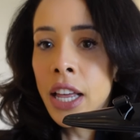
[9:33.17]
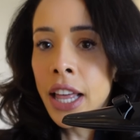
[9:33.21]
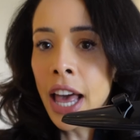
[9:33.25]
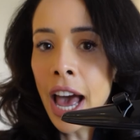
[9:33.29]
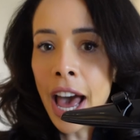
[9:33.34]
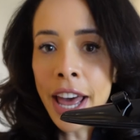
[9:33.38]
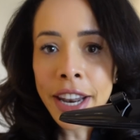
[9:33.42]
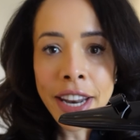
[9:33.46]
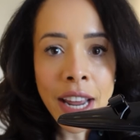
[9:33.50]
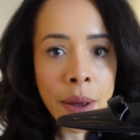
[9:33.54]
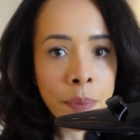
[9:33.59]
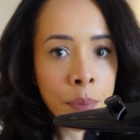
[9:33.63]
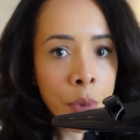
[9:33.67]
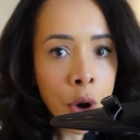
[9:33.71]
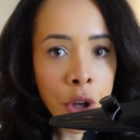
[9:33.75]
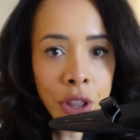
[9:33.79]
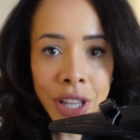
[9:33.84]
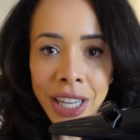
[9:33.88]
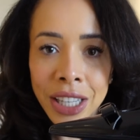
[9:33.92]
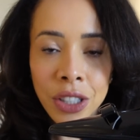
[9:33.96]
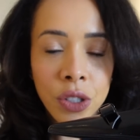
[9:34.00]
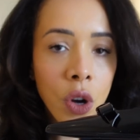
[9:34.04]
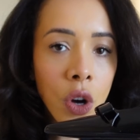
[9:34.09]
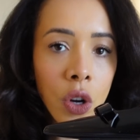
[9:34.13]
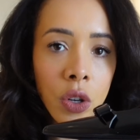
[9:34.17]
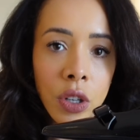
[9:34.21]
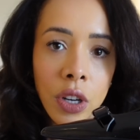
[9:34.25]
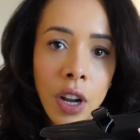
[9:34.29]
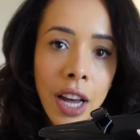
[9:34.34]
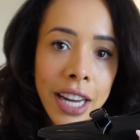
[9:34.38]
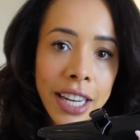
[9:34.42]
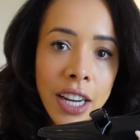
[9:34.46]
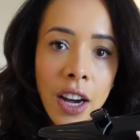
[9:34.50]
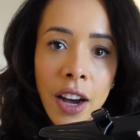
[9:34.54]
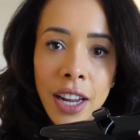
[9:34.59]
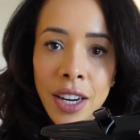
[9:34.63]
and then put these on
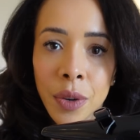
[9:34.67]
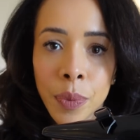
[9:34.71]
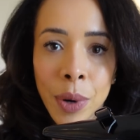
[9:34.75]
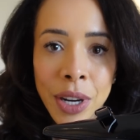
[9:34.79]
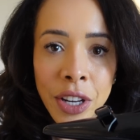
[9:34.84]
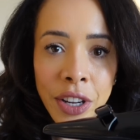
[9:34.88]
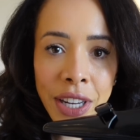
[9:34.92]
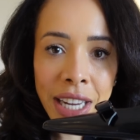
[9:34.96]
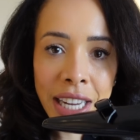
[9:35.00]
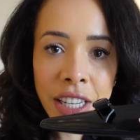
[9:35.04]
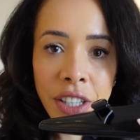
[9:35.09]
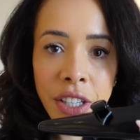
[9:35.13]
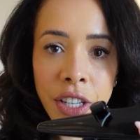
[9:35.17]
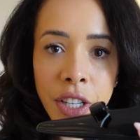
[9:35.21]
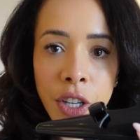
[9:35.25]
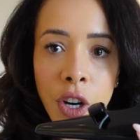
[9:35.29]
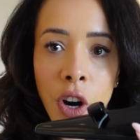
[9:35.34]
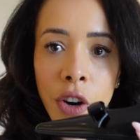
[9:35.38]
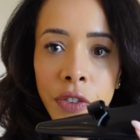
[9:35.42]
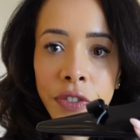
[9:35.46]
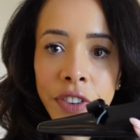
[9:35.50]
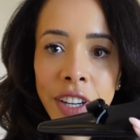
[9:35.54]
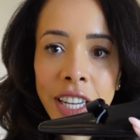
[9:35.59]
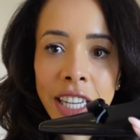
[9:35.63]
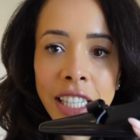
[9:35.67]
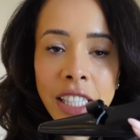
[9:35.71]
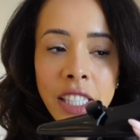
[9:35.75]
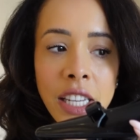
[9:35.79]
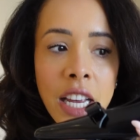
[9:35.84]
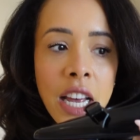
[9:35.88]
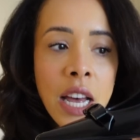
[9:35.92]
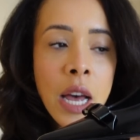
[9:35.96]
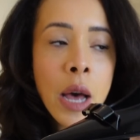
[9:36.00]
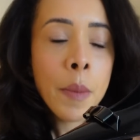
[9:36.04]
like kind of when you get into the office.